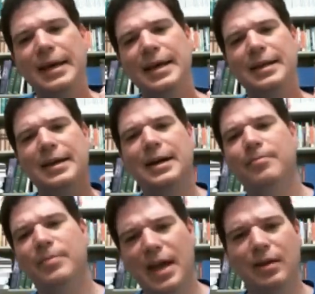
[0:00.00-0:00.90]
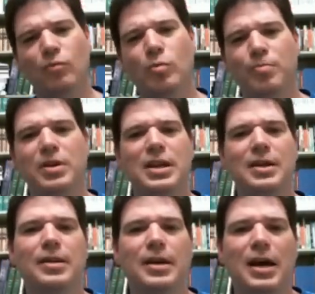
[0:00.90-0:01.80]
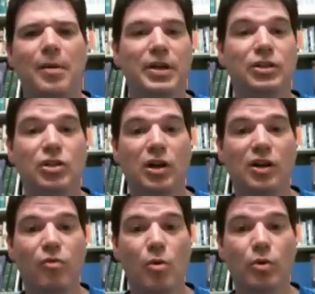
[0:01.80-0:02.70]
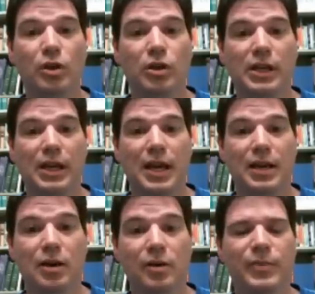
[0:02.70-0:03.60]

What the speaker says: and that will be a big chunk of what we're looking at here.